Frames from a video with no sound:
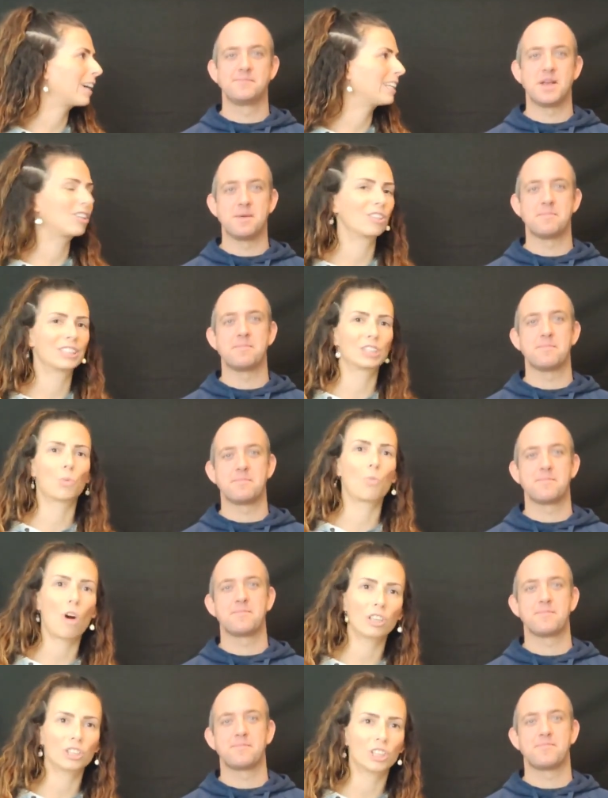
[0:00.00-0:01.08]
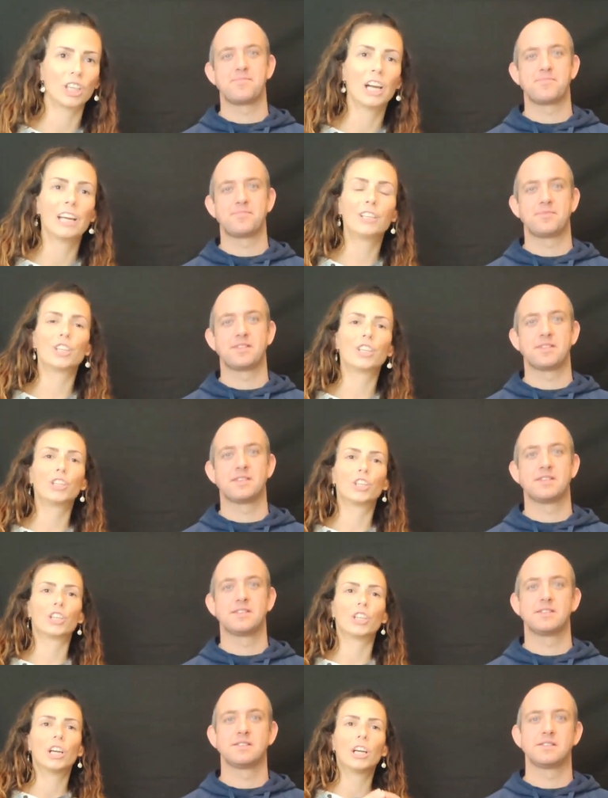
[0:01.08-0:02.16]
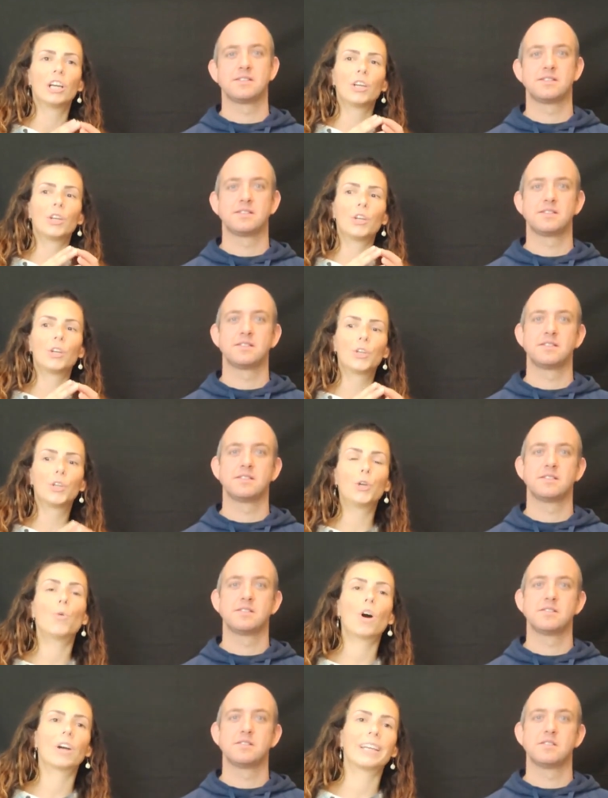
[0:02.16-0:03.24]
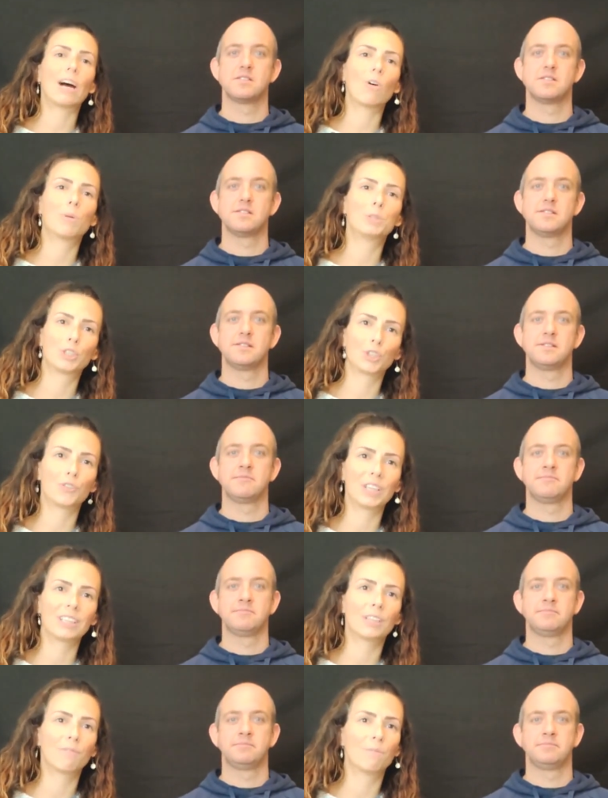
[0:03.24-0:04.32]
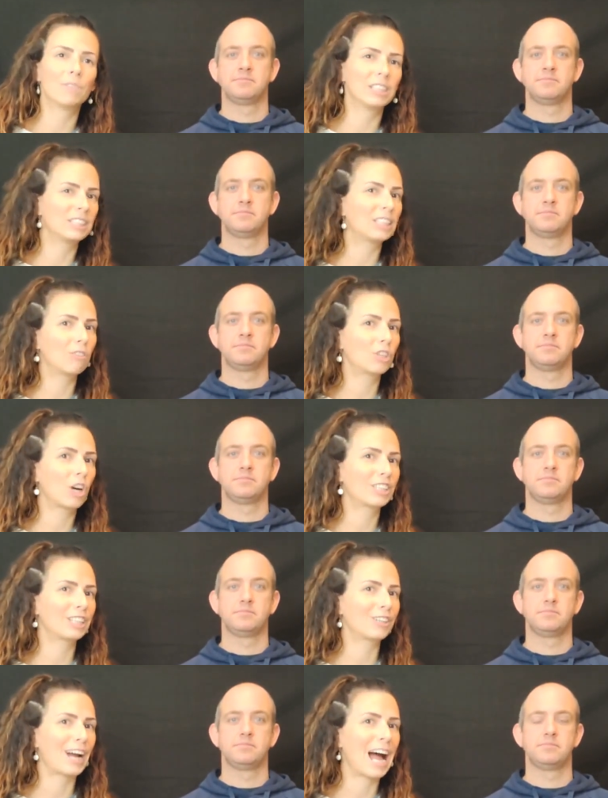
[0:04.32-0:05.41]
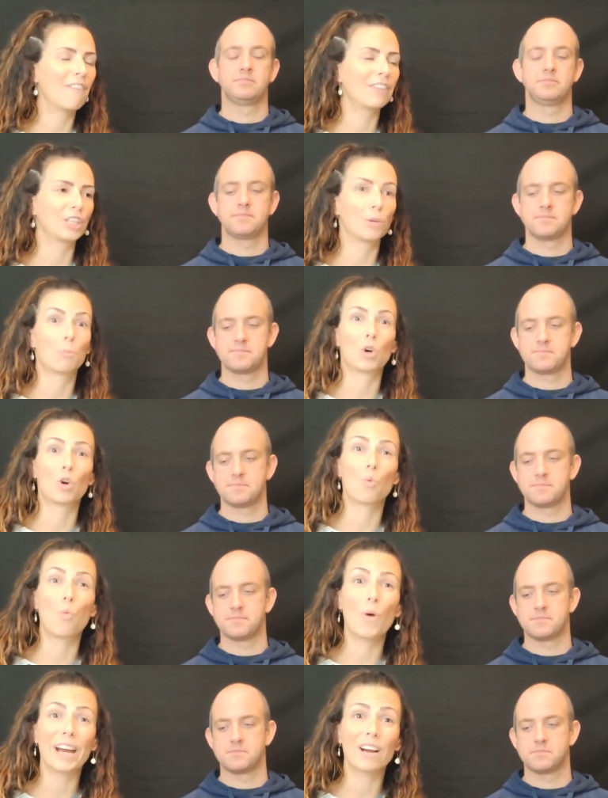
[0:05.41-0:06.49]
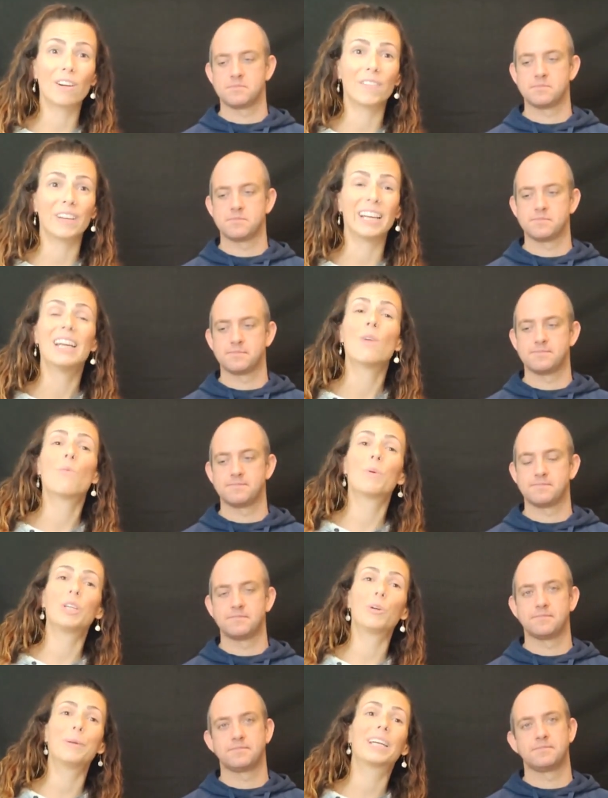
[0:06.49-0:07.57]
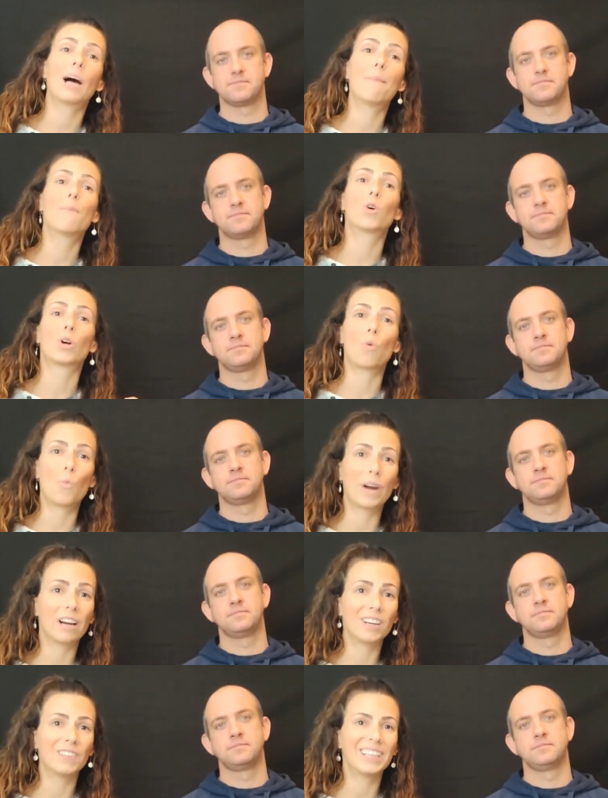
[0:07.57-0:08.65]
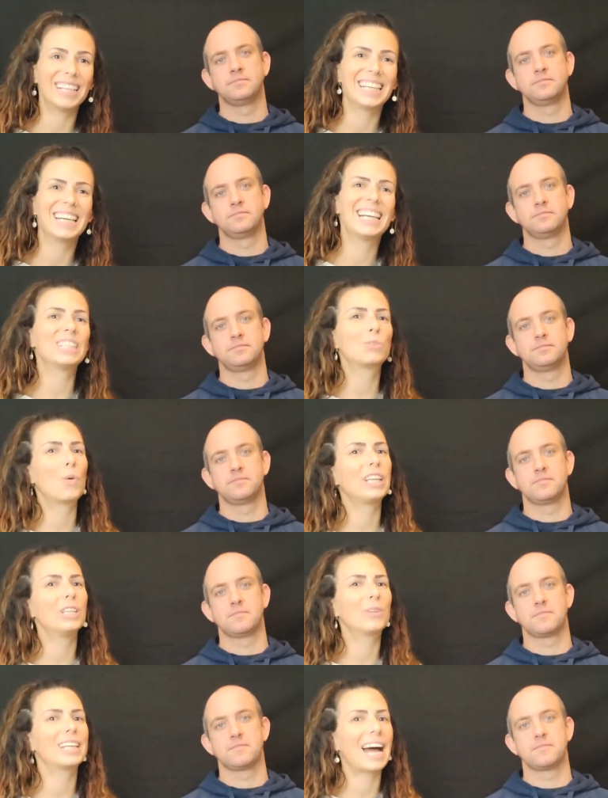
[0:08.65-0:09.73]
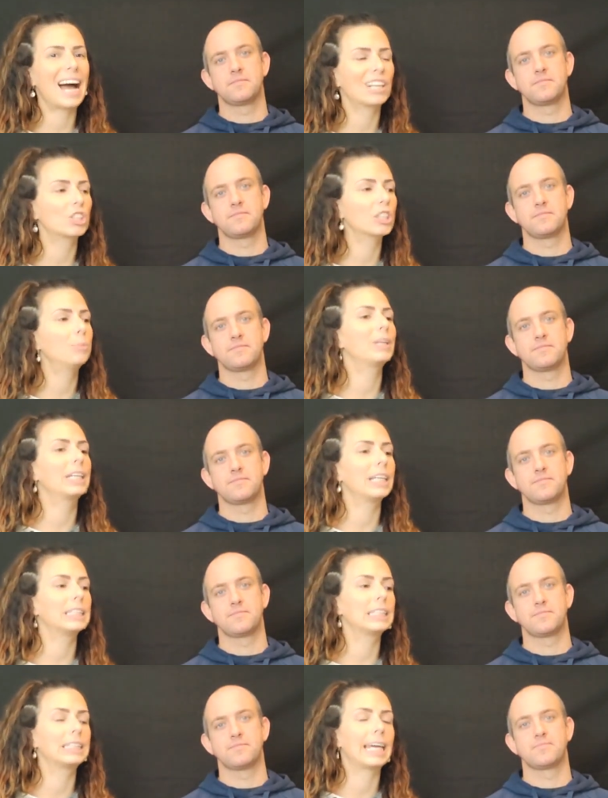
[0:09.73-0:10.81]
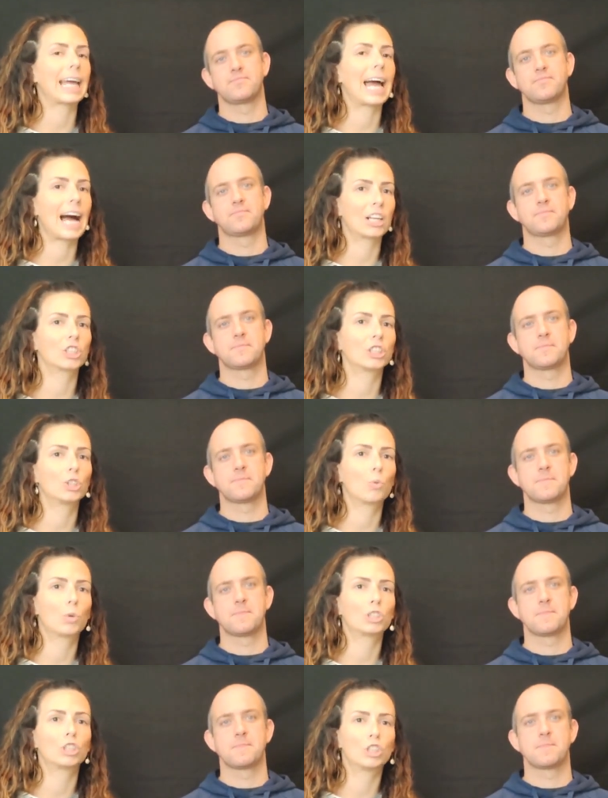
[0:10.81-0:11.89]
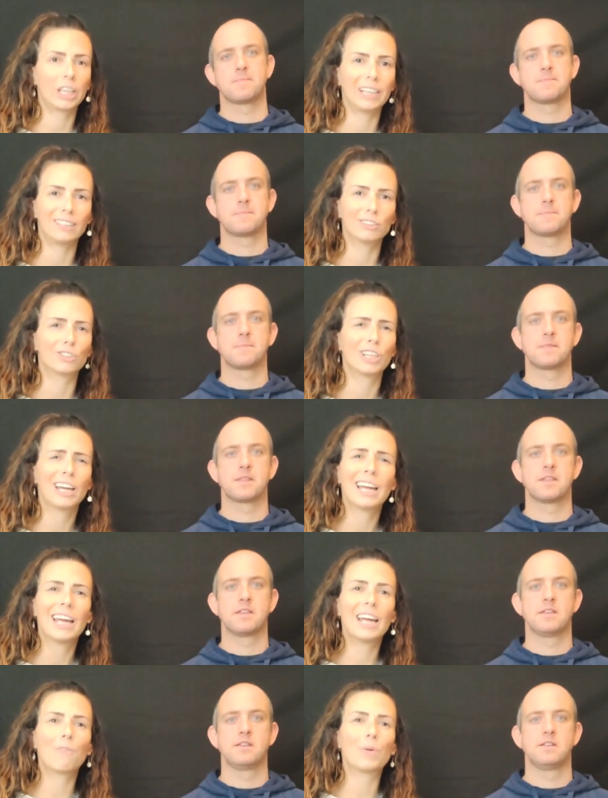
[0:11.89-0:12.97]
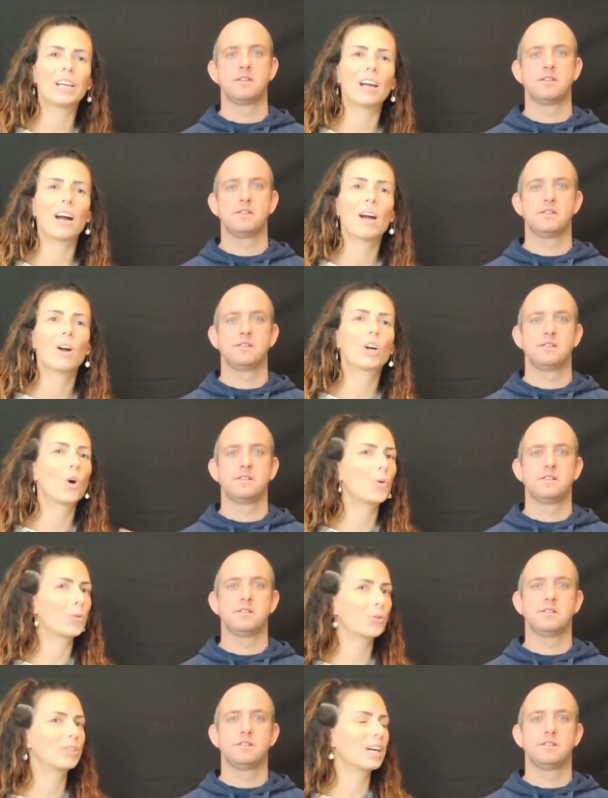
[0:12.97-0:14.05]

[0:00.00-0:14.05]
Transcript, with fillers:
Speaker 1: right? He calls it the watcher. You are now observing the self-talk that you're having. You're more aware of it. When you become more aware of it is when you can actually begin to take action towards change. If we go through